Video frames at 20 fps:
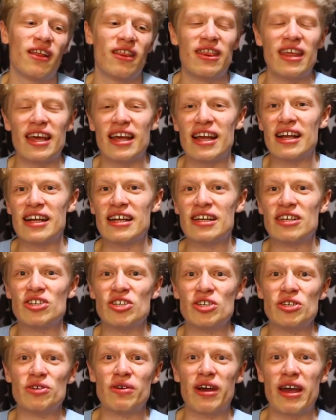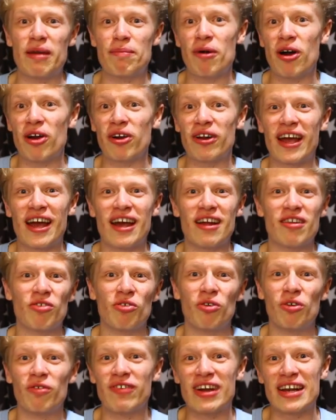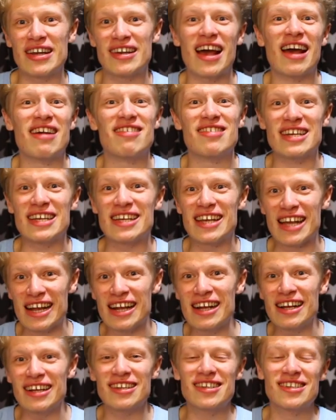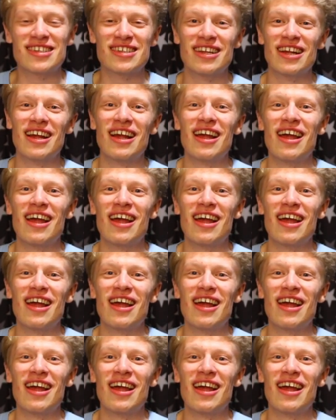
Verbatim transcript: they do a podcast called Fantastic Geeks